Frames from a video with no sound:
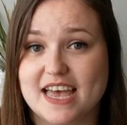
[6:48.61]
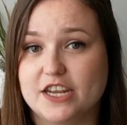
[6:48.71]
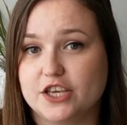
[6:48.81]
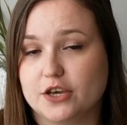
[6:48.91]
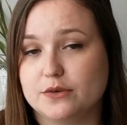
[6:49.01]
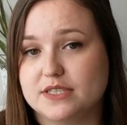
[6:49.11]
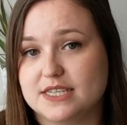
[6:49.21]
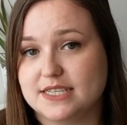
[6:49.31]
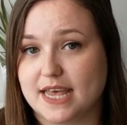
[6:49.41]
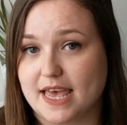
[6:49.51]
And it goes
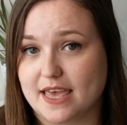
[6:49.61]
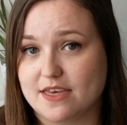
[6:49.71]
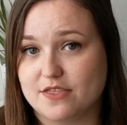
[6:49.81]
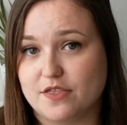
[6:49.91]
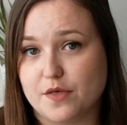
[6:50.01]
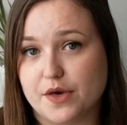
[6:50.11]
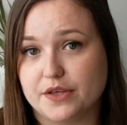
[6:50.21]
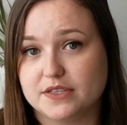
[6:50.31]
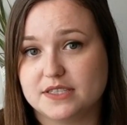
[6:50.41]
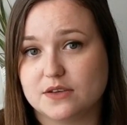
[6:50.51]
to say
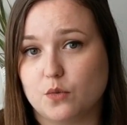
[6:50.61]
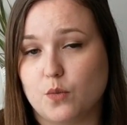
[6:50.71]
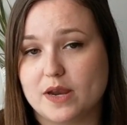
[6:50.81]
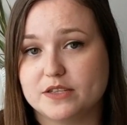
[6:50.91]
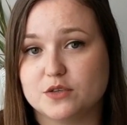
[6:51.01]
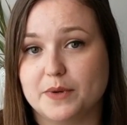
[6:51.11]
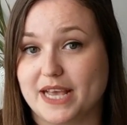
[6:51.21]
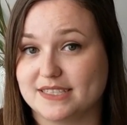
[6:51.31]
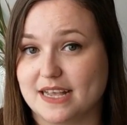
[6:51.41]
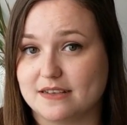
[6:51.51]
that when
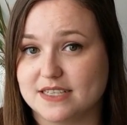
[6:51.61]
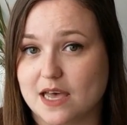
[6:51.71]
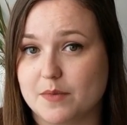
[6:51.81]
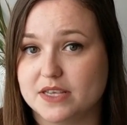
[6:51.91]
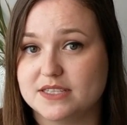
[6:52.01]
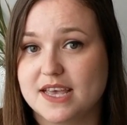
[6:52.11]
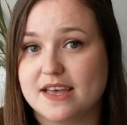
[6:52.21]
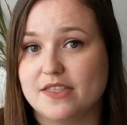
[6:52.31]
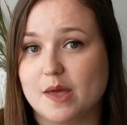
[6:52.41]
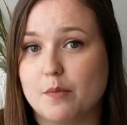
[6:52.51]
somebody has Alzheimer's,
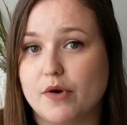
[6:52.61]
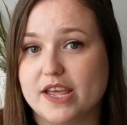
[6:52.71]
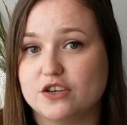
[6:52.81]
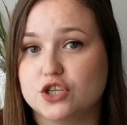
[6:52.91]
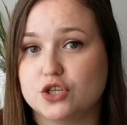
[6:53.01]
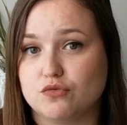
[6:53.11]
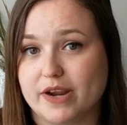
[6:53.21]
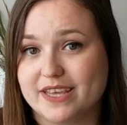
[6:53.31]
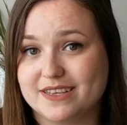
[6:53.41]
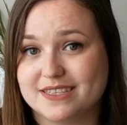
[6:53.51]
their brain
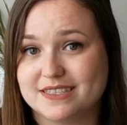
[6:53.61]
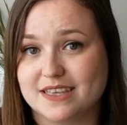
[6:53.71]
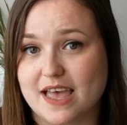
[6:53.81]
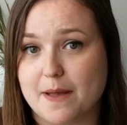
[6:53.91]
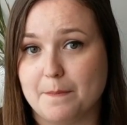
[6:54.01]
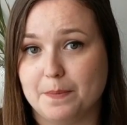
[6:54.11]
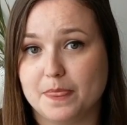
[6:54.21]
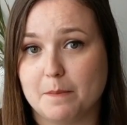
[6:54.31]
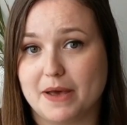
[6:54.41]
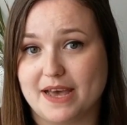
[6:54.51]
shrinks
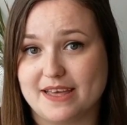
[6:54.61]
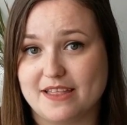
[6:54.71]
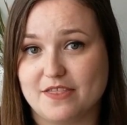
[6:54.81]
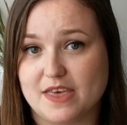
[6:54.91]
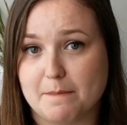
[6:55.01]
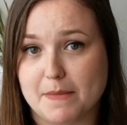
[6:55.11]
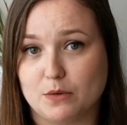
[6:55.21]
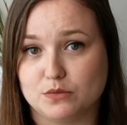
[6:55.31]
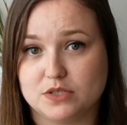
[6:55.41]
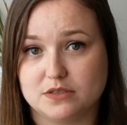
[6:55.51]
by the
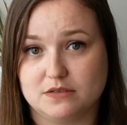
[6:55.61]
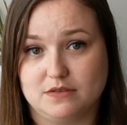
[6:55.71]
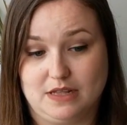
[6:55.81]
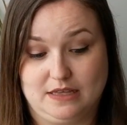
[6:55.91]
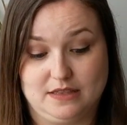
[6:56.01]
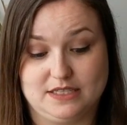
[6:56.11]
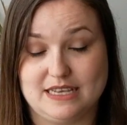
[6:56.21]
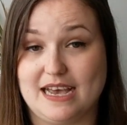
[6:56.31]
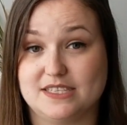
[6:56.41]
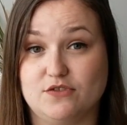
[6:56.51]
amount, like the
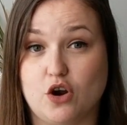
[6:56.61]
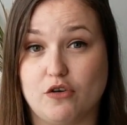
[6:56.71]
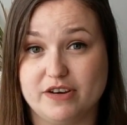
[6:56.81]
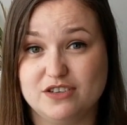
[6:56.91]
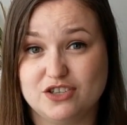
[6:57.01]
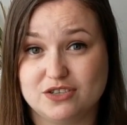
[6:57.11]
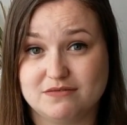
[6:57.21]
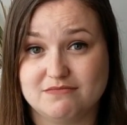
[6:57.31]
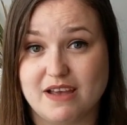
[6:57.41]
size of an orange,